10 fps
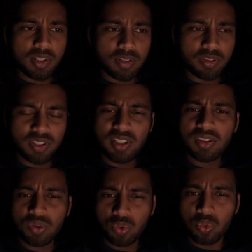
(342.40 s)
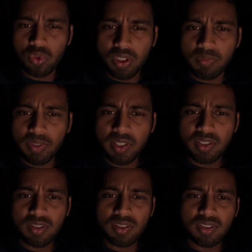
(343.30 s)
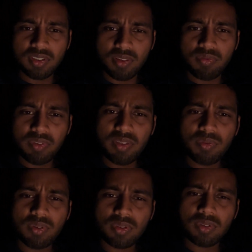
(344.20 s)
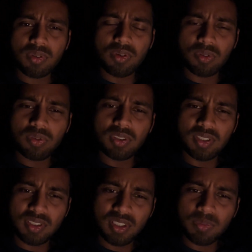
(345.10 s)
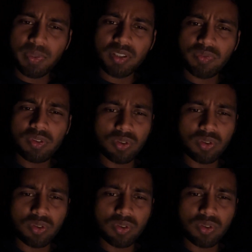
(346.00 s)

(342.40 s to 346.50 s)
didn't suit him, and in some way was also disrespectful,